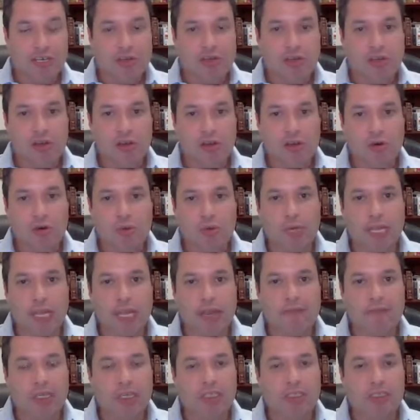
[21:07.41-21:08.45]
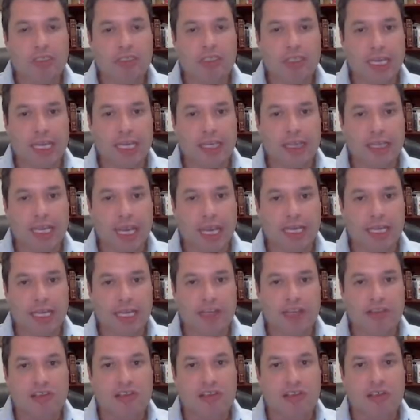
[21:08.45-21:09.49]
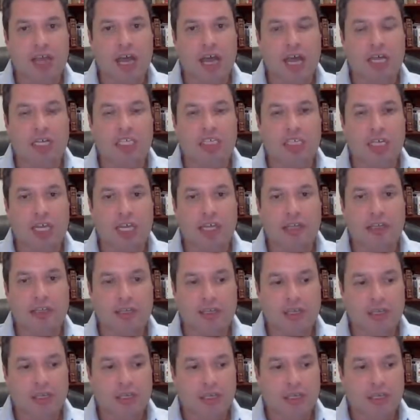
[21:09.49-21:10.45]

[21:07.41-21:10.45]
Right. So we have to understand that it's not just